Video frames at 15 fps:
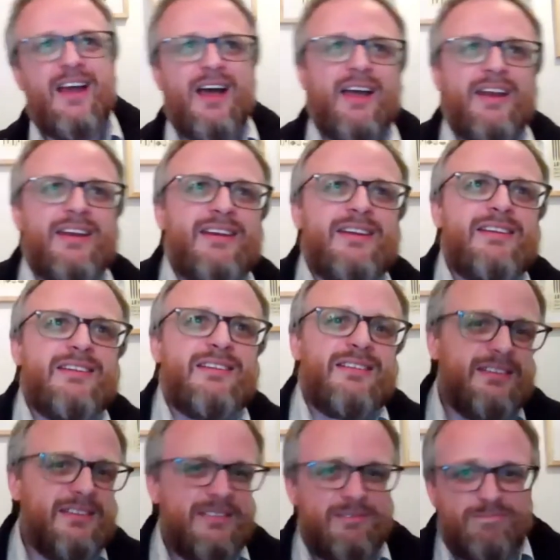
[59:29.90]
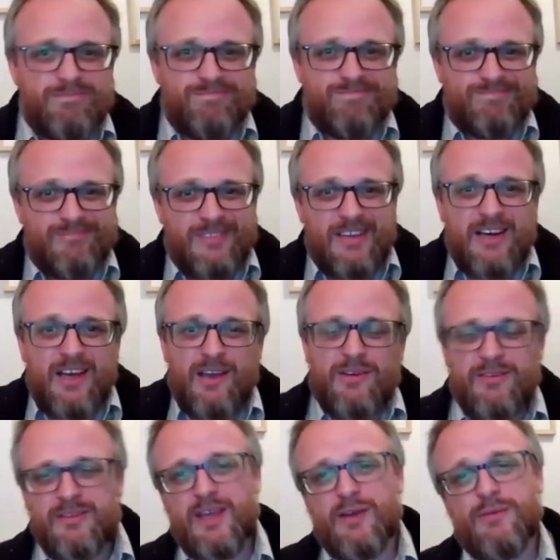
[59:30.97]
And you
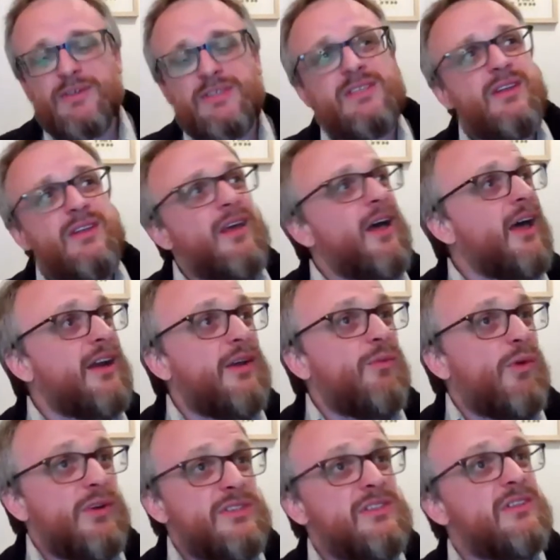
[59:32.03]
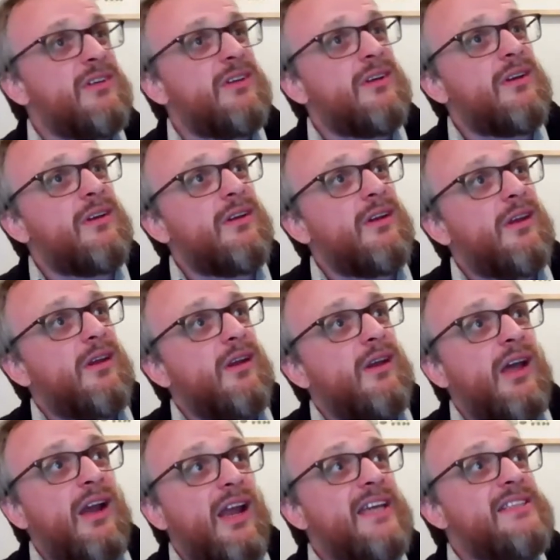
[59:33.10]
know, it wasn't
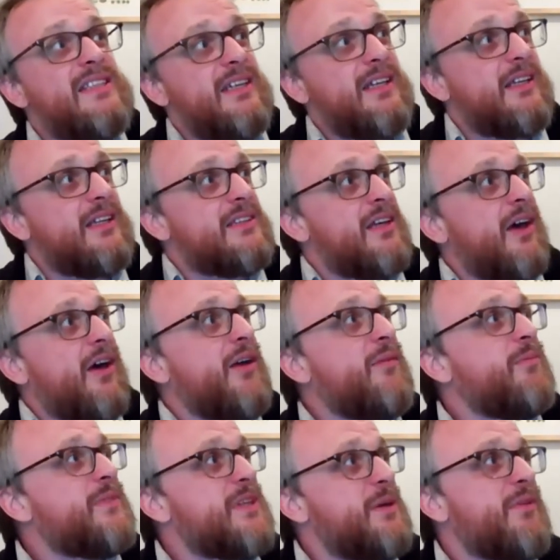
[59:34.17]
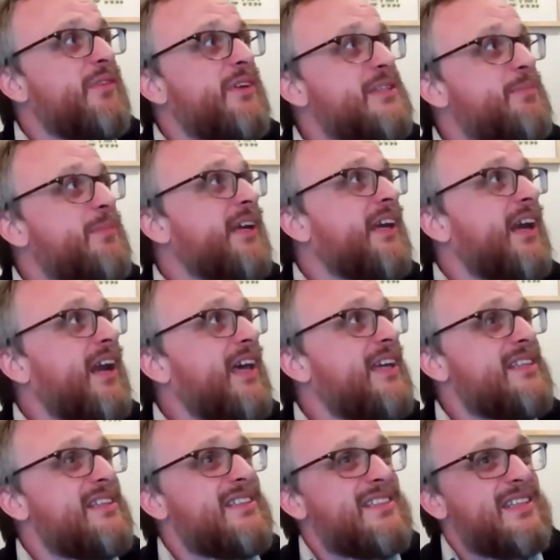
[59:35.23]
collated at the time. Some of it's been
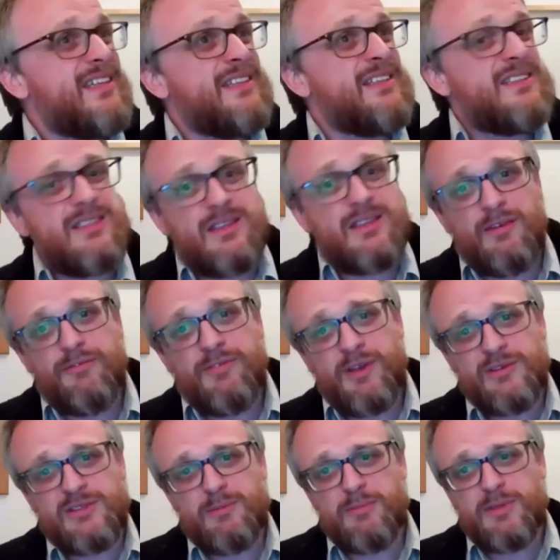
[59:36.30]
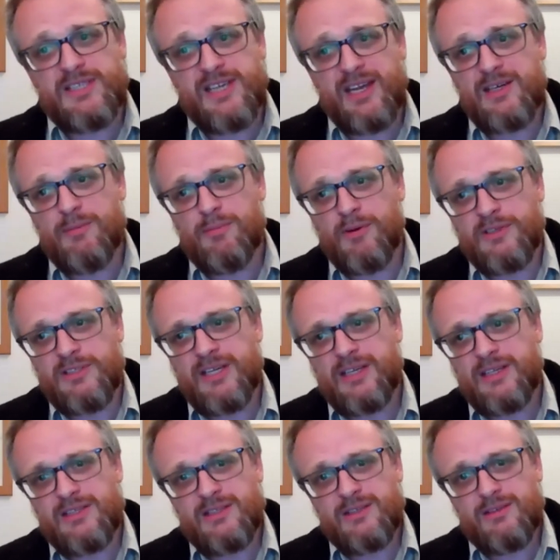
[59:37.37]
collated since. The Fields of Britannia
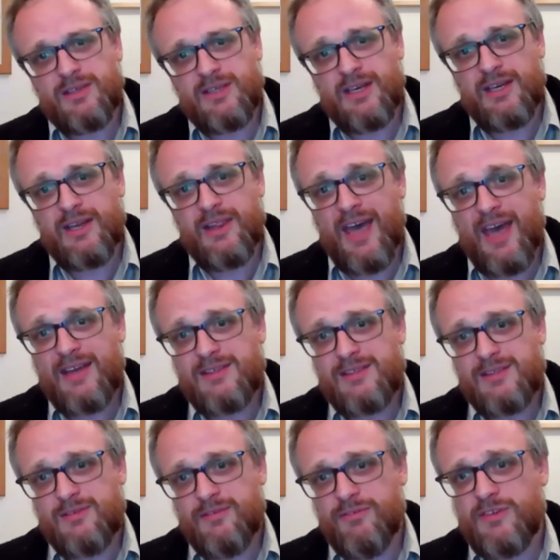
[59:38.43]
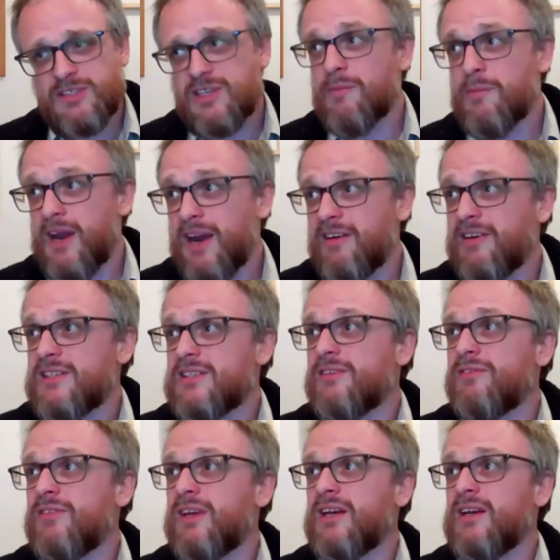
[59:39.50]
project did that for some areas
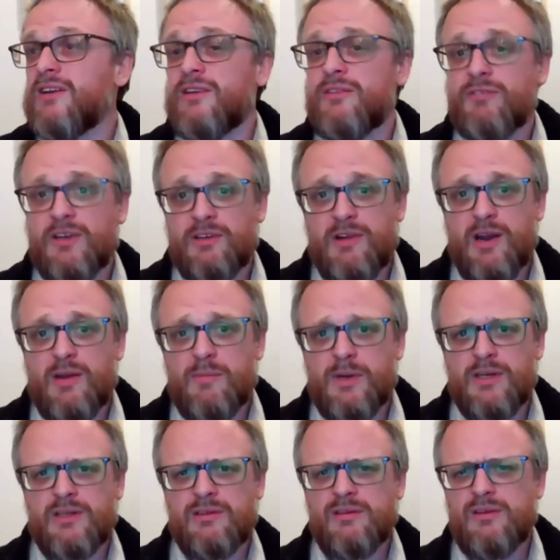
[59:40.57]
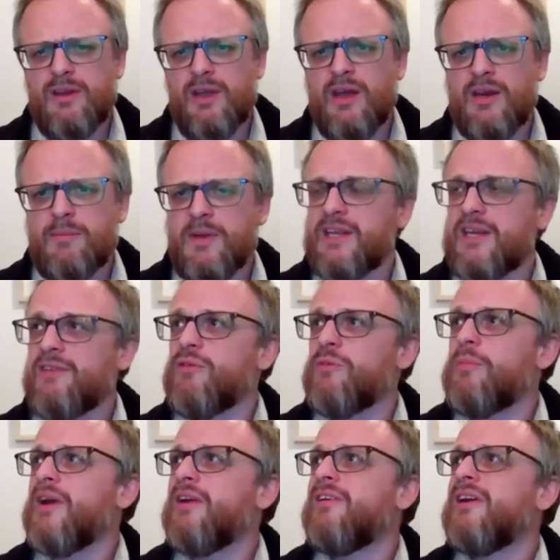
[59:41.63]
of England for the Roman and early medieval
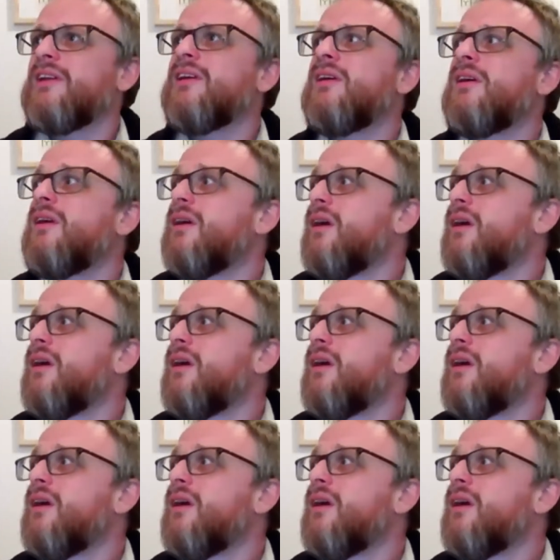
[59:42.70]
period.